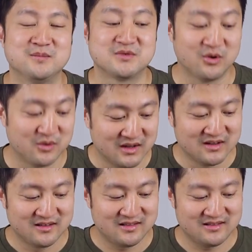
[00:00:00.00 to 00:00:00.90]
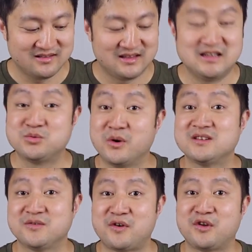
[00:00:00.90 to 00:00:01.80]
So these
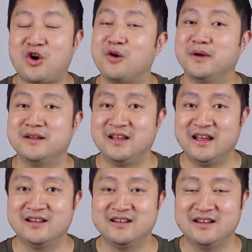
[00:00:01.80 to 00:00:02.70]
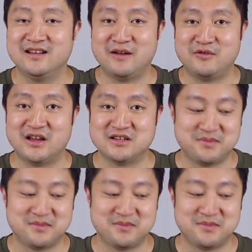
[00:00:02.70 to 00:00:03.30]
words are very common in everyday